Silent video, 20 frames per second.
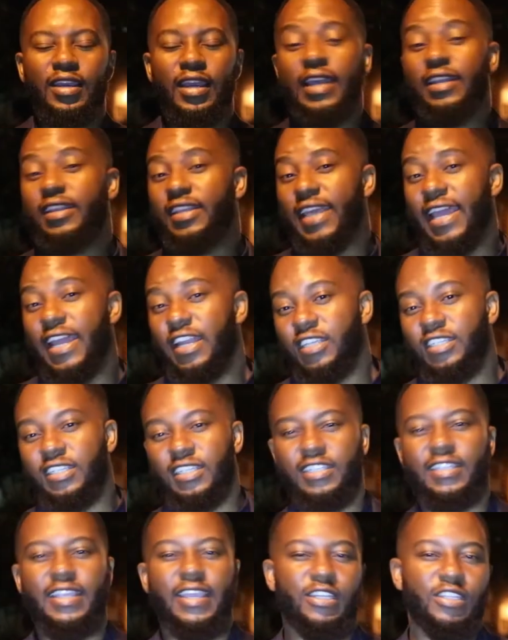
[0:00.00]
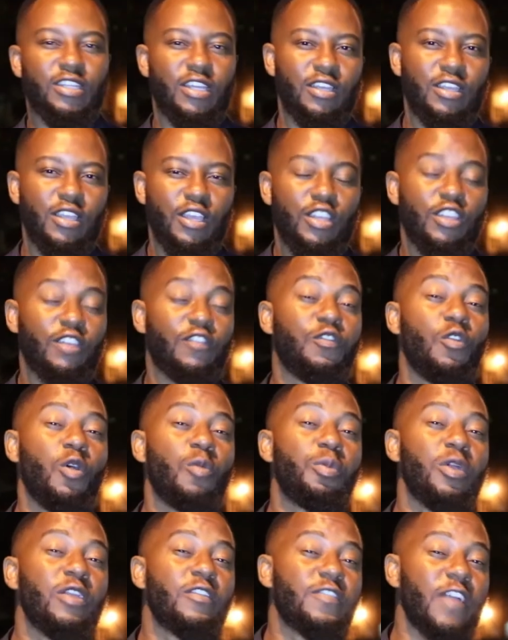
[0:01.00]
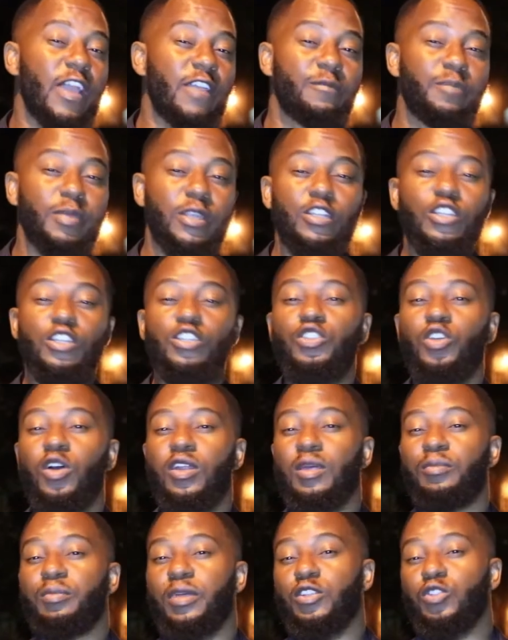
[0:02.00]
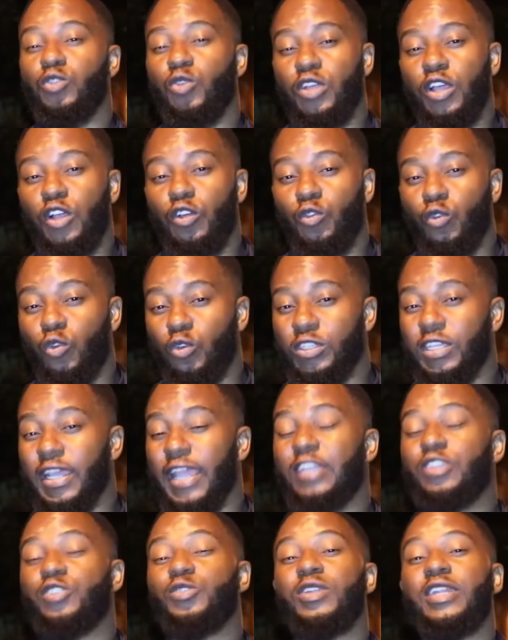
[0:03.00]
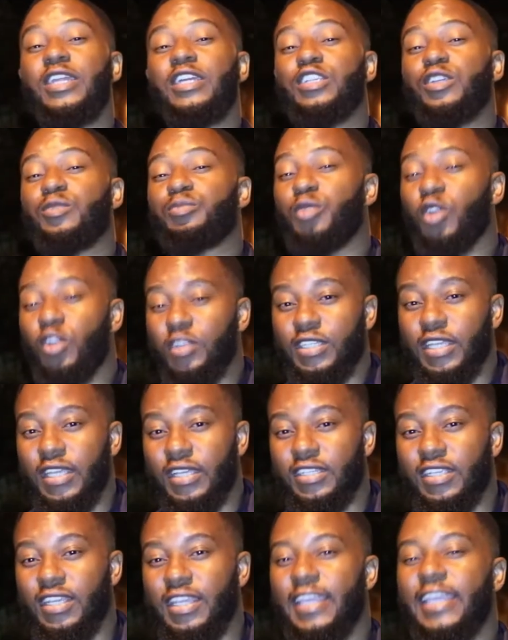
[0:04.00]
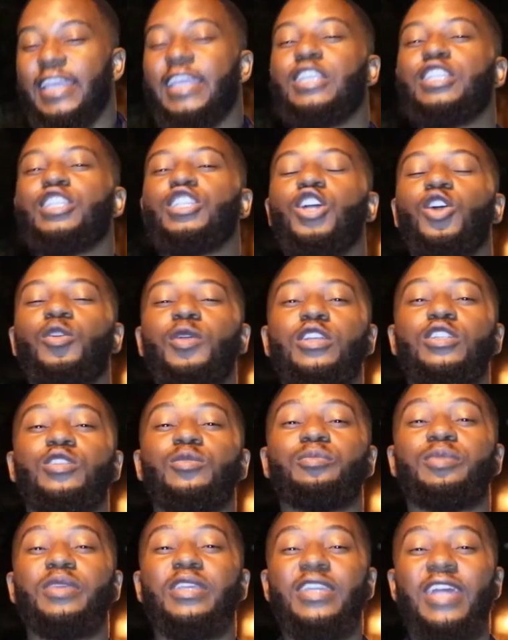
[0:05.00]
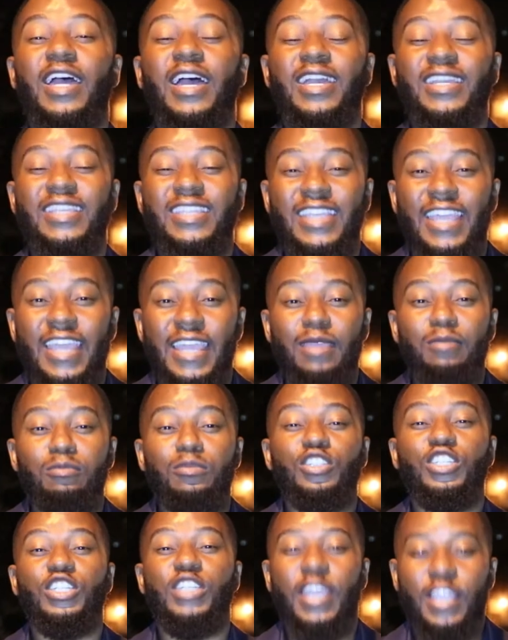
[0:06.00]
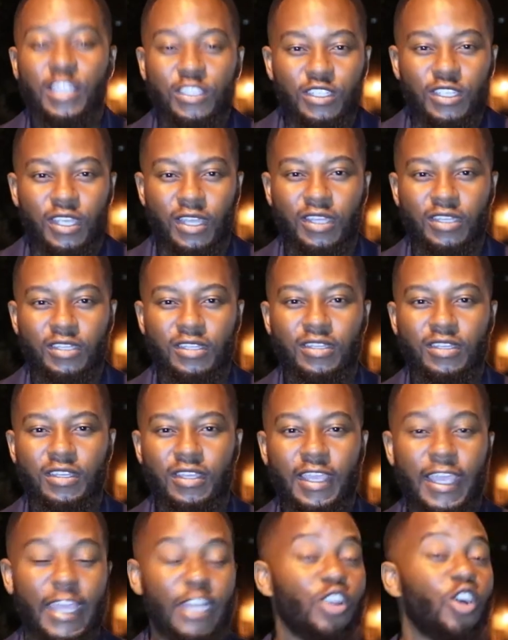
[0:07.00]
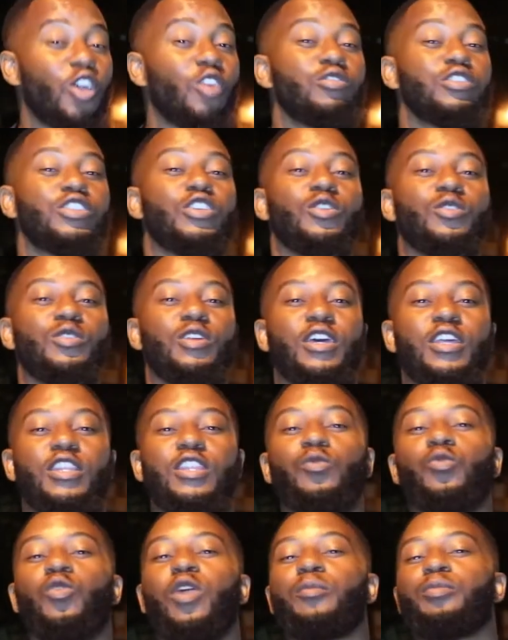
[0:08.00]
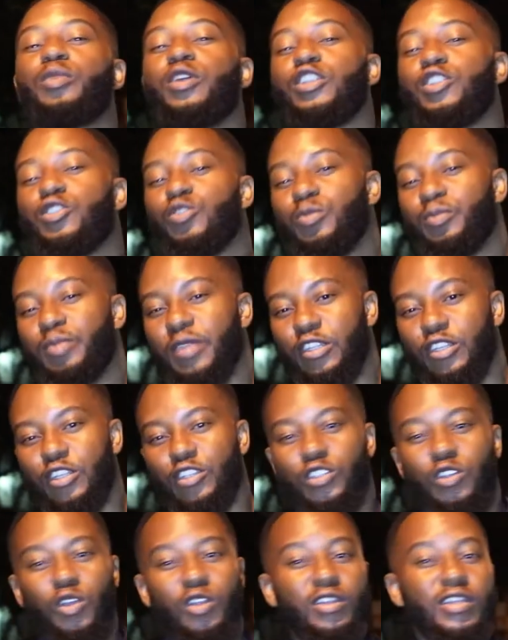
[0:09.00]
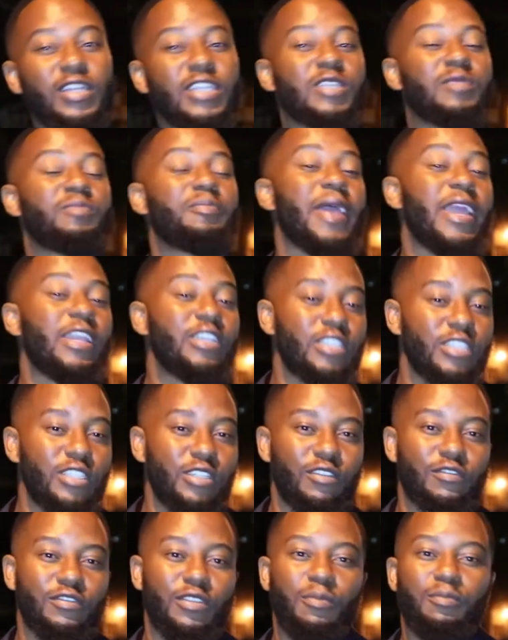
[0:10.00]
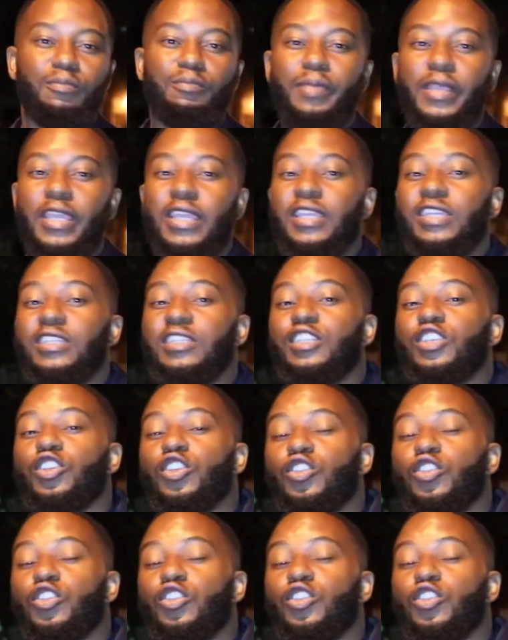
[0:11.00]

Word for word: In the energy sector, the $4.5 billion Batoka Gorge hydroelectric project is going to be a game changer and also the $1.2 billion expansion of the biggest